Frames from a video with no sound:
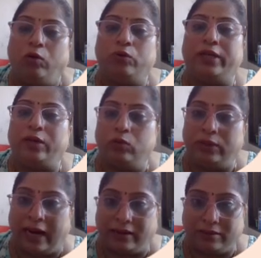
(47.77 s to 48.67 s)
do they do
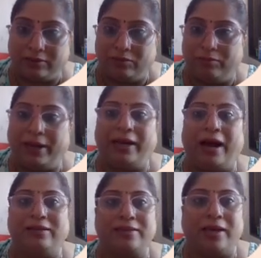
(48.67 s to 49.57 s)
that? By
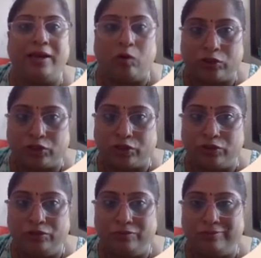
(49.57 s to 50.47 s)
asking questions,
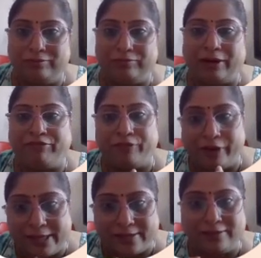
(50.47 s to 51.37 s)
by
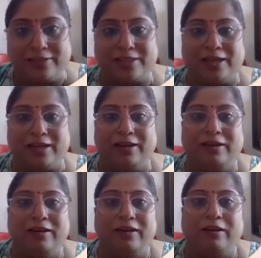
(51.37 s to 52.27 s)
researching,
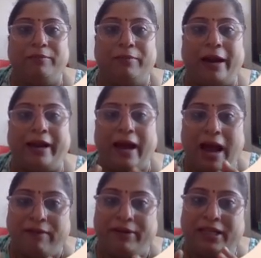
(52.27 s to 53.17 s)
by
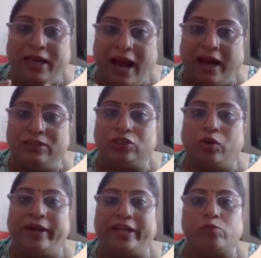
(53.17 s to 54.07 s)
having the
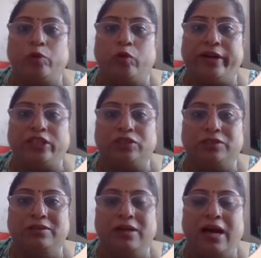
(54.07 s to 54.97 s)
hands-on exploration
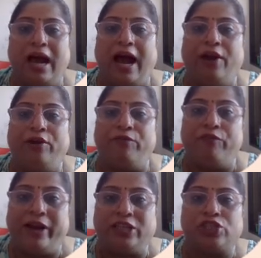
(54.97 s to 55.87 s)
and
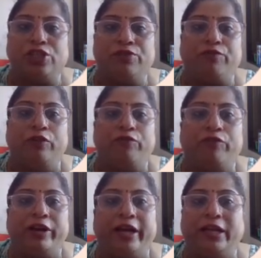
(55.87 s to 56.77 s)
reflection
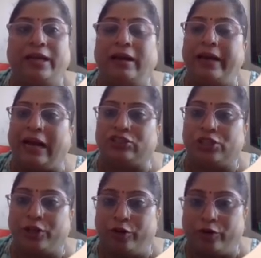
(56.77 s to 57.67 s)
fulfilling their
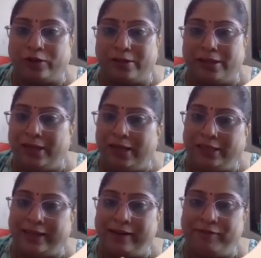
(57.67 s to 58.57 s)
natural curiosity.
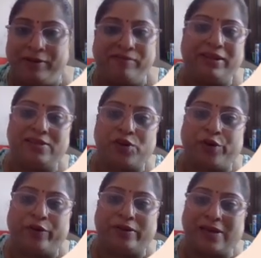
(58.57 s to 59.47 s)
Each and everyone is
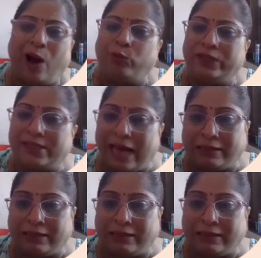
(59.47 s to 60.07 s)
curious how this